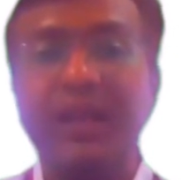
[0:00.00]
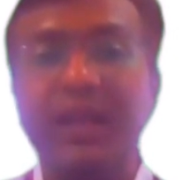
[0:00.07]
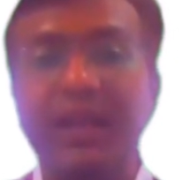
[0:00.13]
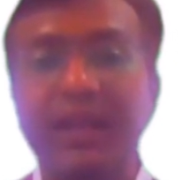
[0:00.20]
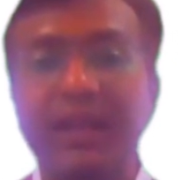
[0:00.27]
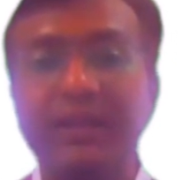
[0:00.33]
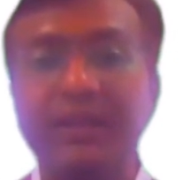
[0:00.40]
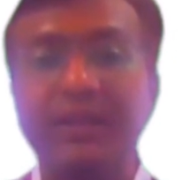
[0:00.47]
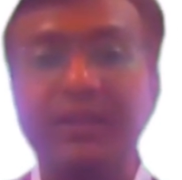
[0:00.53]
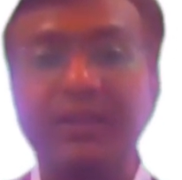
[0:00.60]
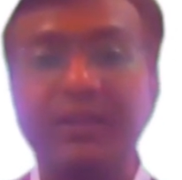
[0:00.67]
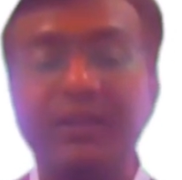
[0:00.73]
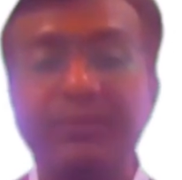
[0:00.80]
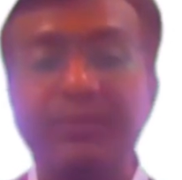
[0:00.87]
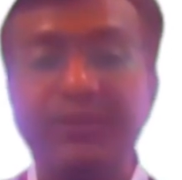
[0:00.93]
and
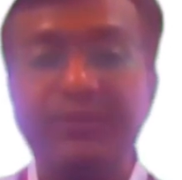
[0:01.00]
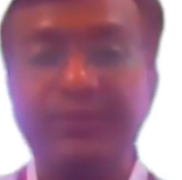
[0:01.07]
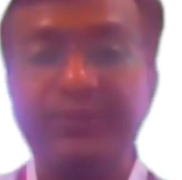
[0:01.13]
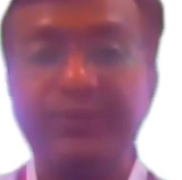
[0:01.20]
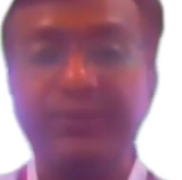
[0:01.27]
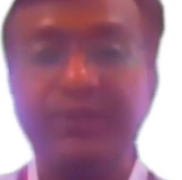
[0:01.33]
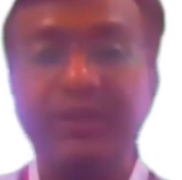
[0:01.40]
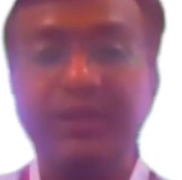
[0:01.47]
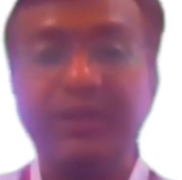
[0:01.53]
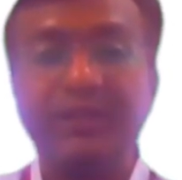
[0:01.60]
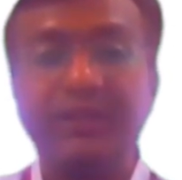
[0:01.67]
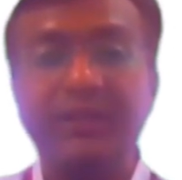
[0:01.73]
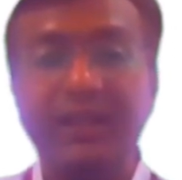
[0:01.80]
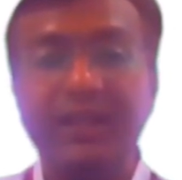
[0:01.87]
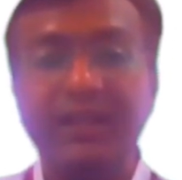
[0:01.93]
troubleshoot
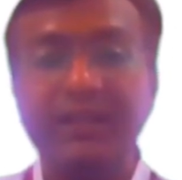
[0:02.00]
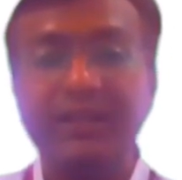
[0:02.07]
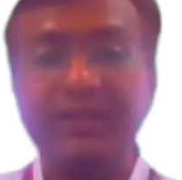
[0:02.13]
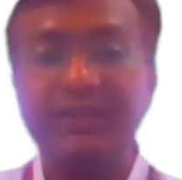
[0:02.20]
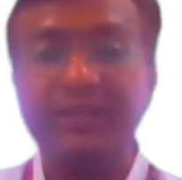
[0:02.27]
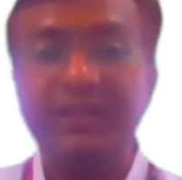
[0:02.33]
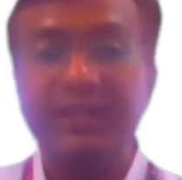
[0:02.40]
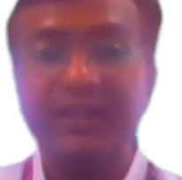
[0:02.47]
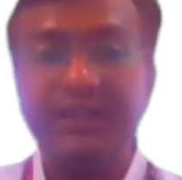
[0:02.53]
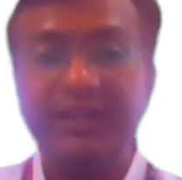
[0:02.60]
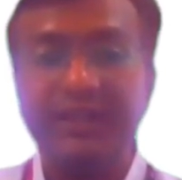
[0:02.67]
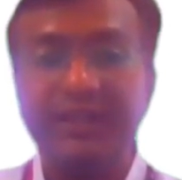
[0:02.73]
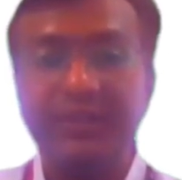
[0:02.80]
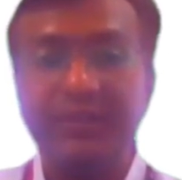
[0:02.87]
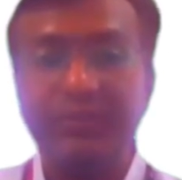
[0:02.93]
the
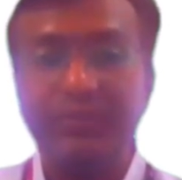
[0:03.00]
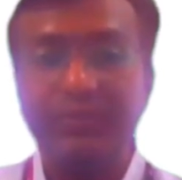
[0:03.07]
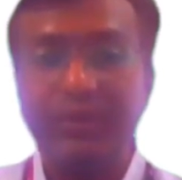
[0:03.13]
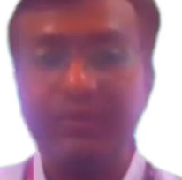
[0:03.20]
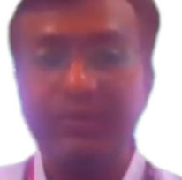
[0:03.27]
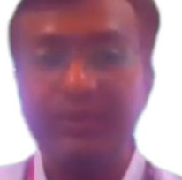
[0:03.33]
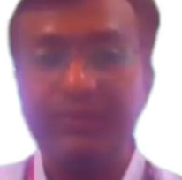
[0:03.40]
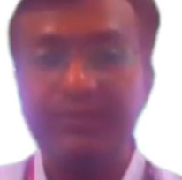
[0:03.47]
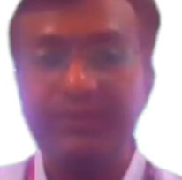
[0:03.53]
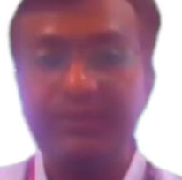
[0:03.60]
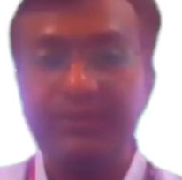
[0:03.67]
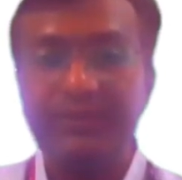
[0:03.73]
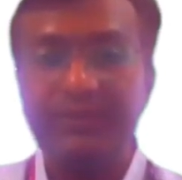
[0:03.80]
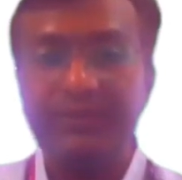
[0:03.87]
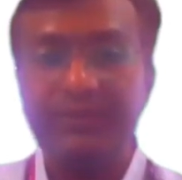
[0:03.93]
energy-related problems.